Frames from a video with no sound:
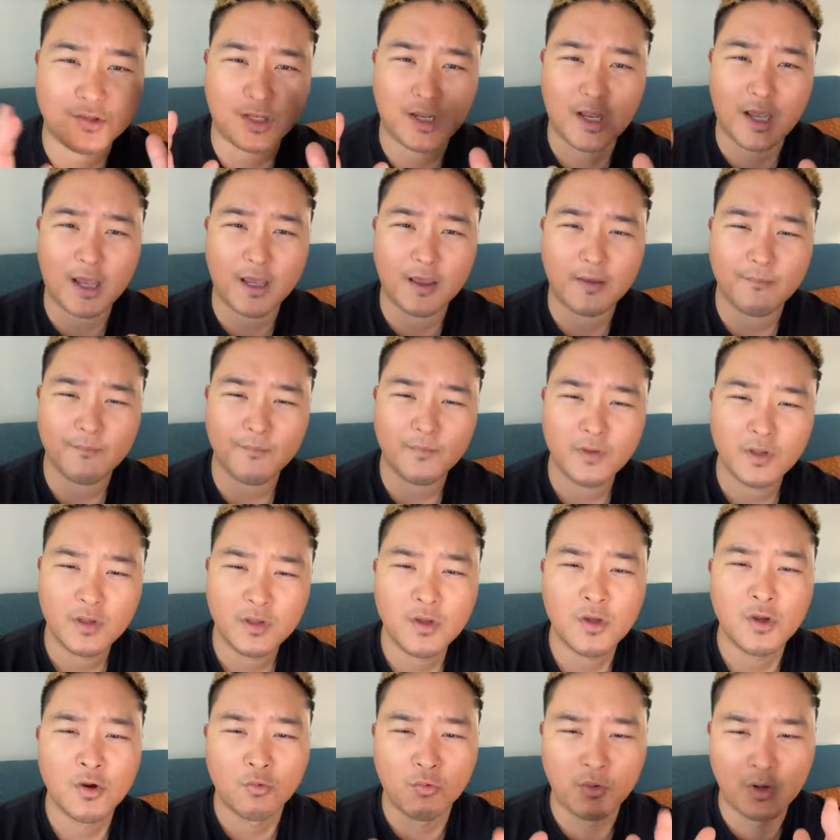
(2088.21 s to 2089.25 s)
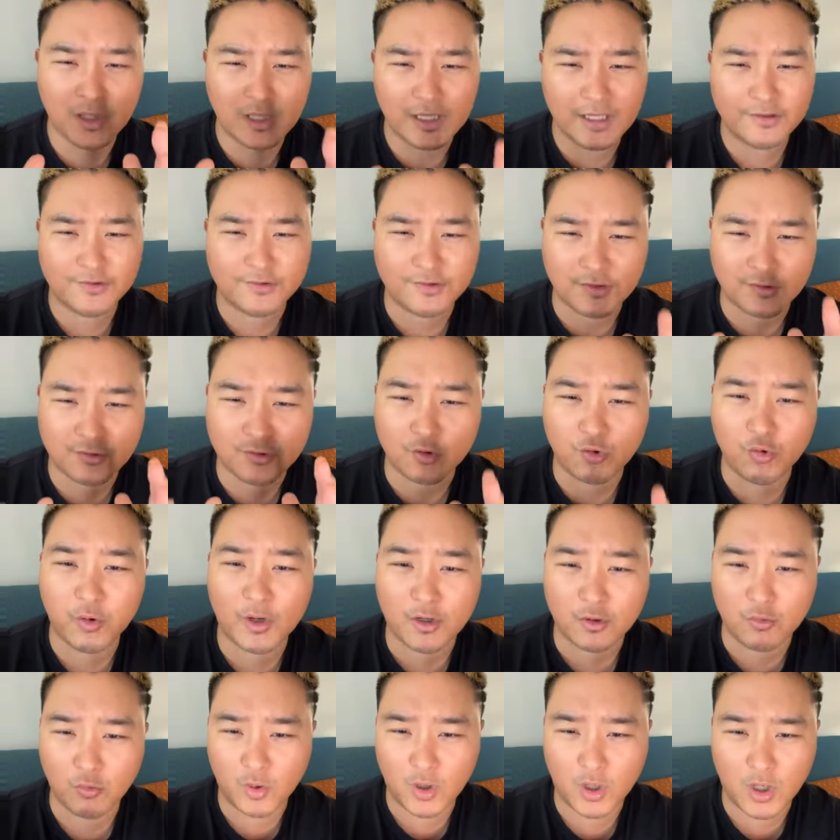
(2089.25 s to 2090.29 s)
you today. Release this
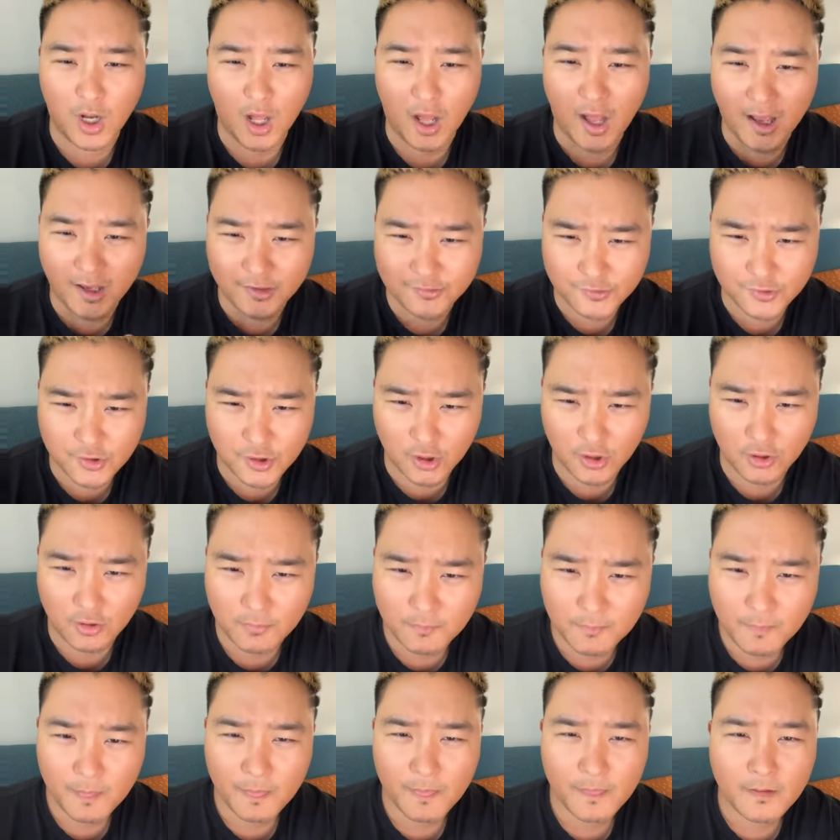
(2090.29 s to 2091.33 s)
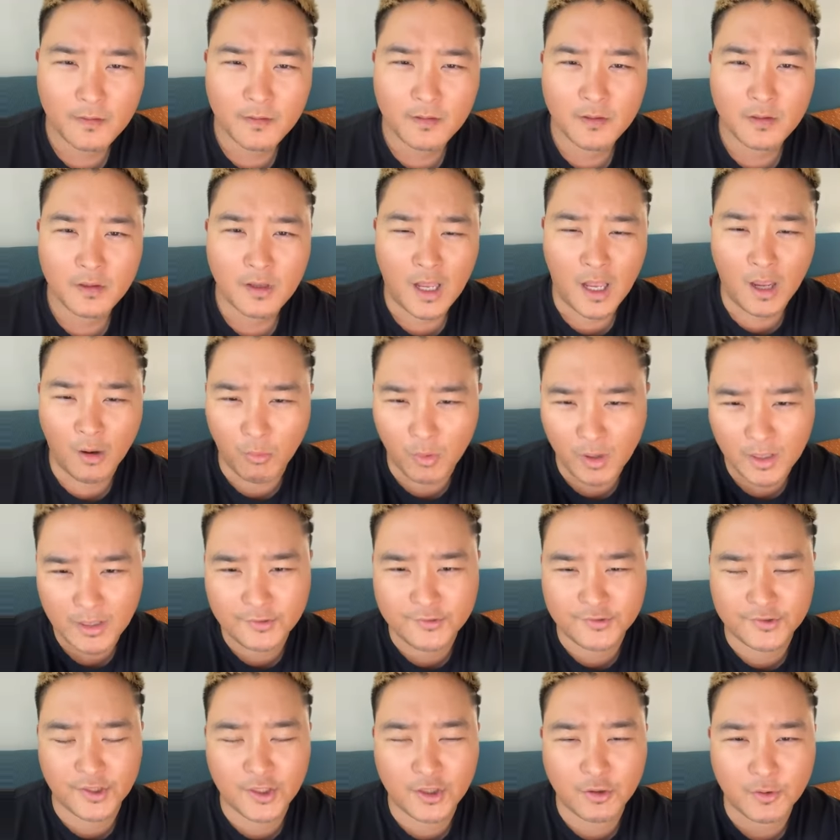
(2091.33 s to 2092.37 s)
quick word. Oscar, I
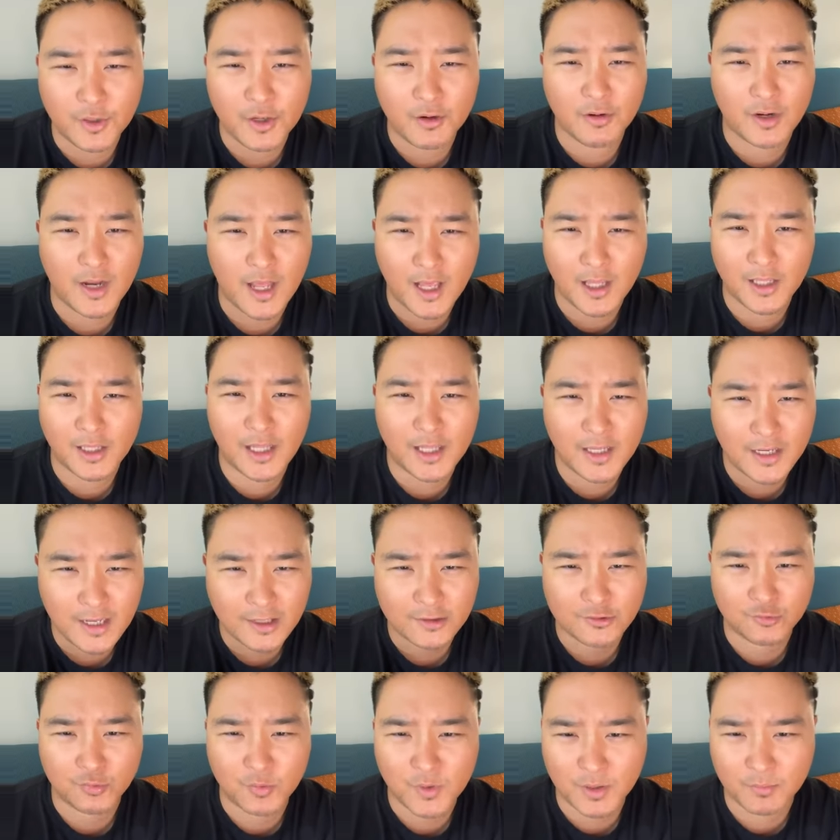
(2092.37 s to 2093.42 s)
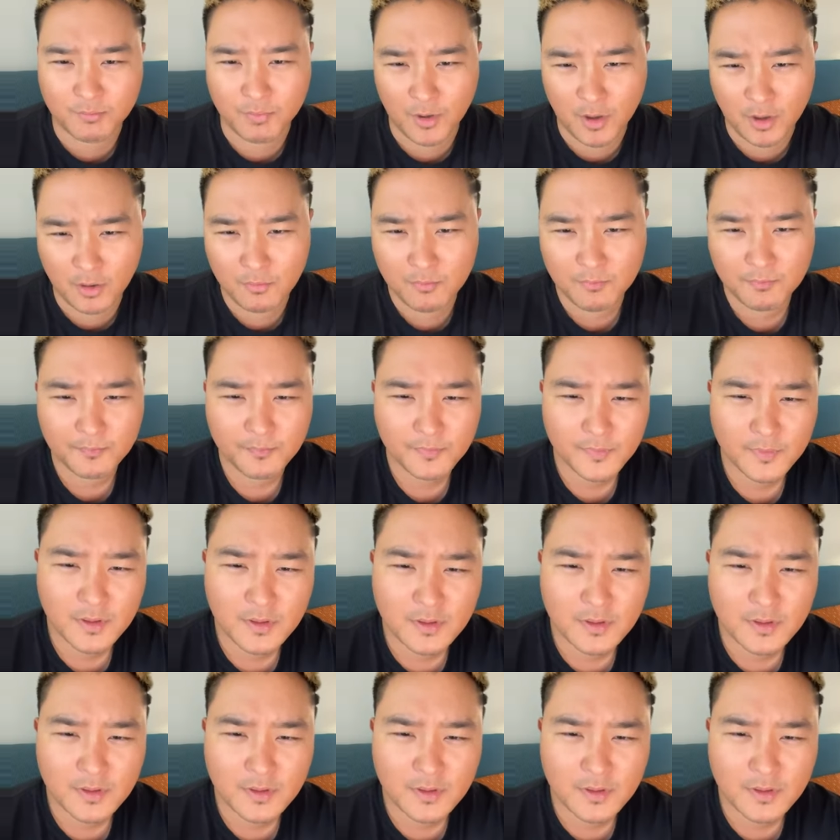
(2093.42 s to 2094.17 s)
want to see you here in LA next week, bro.